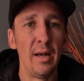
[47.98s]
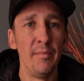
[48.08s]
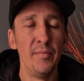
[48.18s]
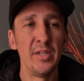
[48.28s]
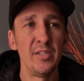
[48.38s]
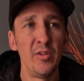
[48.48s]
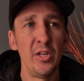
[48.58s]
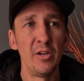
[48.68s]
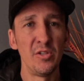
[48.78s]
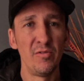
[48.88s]
this
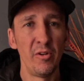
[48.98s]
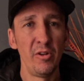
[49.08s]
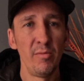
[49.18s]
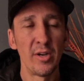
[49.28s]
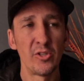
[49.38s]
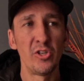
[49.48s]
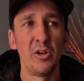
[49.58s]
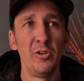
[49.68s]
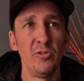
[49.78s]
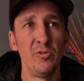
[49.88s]
video is very much
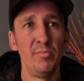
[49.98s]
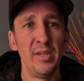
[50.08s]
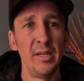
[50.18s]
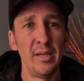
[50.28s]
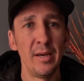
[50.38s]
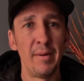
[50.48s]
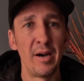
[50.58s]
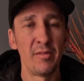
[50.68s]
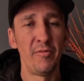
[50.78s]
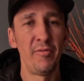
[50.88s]
going to be
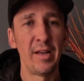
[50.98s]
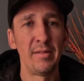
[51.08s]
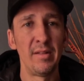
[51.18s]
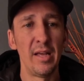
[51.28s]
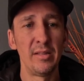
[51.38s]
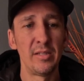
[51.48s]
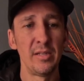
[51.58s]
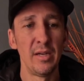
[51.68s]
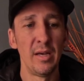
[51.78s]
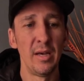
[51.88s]
about the fact that
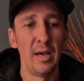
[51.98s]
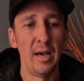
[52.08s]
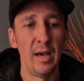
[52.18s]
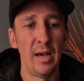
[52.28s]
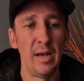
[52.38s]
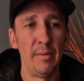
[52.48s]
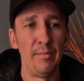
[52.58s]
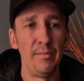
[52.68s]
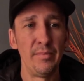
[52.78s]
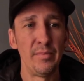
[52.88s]

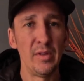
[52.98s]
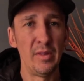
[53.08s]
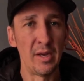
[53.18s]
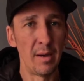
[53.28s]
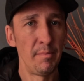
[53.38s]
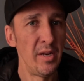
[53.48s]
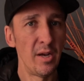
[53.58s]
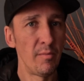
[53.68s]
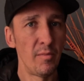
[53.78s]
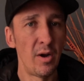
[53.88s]
the company
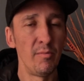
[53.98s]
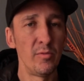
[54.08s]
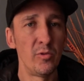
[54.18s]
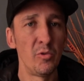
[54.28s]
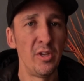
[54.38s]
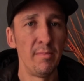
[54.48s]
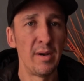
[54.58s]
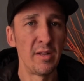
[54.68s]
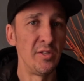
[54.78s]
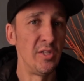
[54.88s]
I'm talking
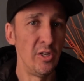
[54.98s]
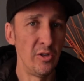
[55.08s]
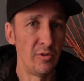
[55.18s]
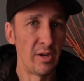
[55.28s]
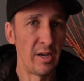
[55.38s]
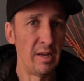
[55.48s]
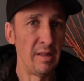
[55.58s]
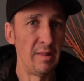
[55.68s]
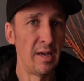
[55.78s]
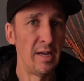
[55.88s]
about is in the UK,
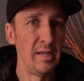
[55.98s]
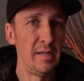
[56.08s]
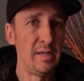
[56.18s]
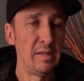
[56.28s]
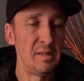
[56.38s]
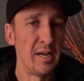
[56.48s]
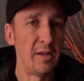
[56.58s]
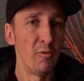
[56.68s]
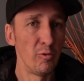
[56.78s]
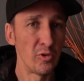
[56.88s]
and they
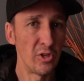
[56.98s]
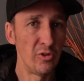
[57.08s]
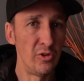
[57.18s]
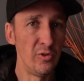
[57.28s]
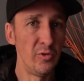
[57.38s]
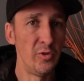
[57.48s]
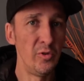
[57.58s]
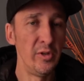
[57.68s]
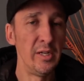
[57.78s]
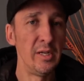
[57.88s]
also
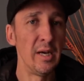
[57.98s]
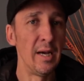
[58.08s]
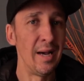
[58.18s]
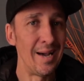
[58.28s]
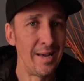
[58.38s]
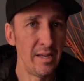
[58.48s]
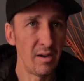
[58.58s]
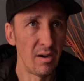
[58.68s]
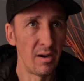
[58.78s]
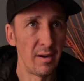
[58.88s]
doing
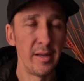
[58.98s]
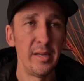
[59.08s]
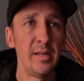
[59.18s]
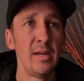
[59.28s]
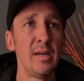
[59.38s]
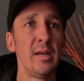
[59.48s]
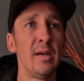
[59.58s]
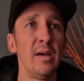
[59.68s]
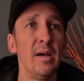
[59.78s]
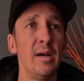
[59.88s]
AI
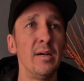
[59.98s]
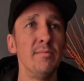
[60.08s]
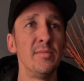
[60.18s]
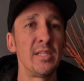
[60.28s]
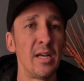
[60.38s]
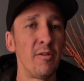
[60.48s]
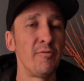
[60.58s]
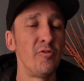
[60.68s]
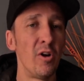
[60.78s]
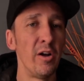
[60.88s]

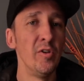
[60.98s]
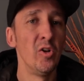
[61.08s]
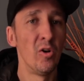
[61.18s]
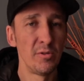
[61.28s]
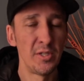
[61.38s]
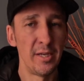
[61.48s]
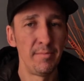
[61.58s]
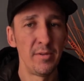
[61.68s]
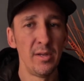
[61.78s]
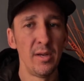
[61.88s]
self-driving
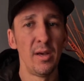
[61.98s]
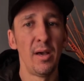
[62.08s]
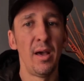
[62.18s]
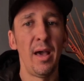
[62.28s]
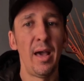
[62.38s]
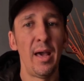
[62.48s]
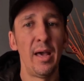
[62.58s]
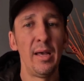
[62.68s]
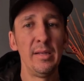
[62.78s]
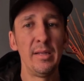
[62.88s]
concept,
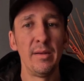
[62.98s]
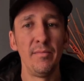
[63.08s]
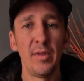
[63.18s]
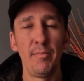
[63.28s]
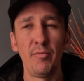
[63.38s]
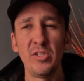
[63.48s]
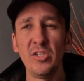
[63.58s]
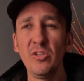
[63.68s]
and they're pretty